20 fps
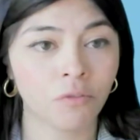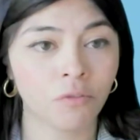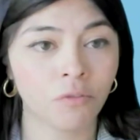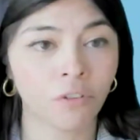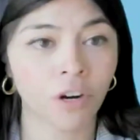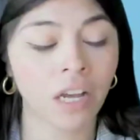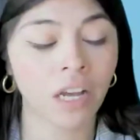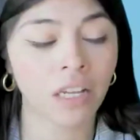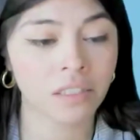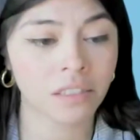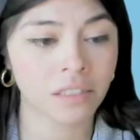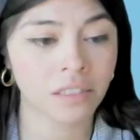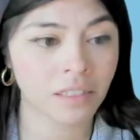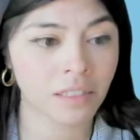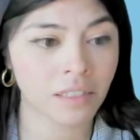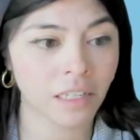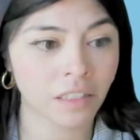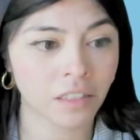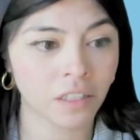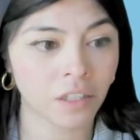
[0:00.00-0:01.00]
for us
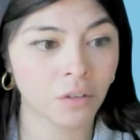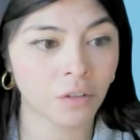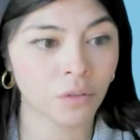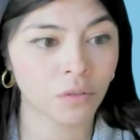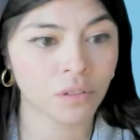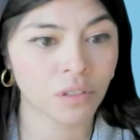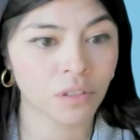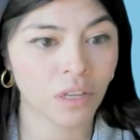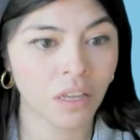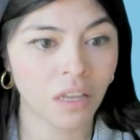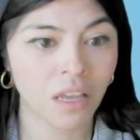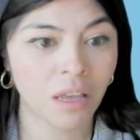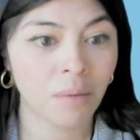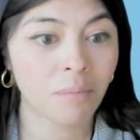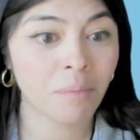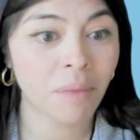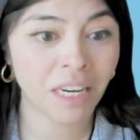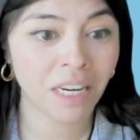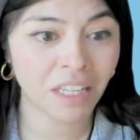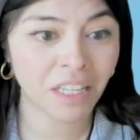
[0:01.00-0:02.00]
as Latinos,
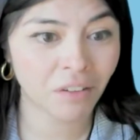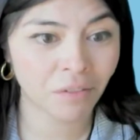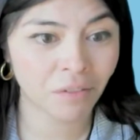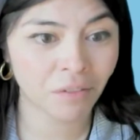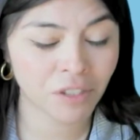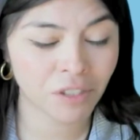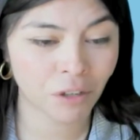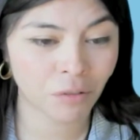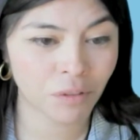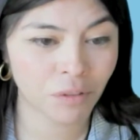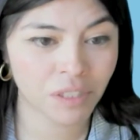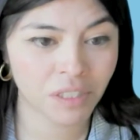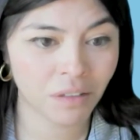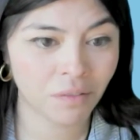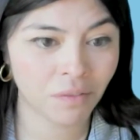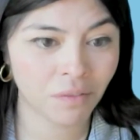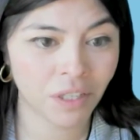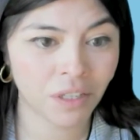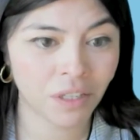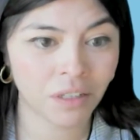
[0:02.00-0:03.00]
many of us are
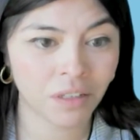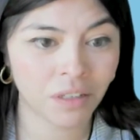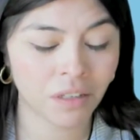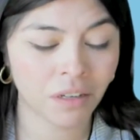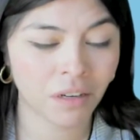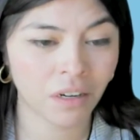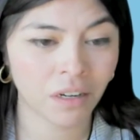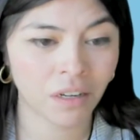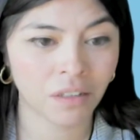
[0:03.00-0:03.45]
receiving,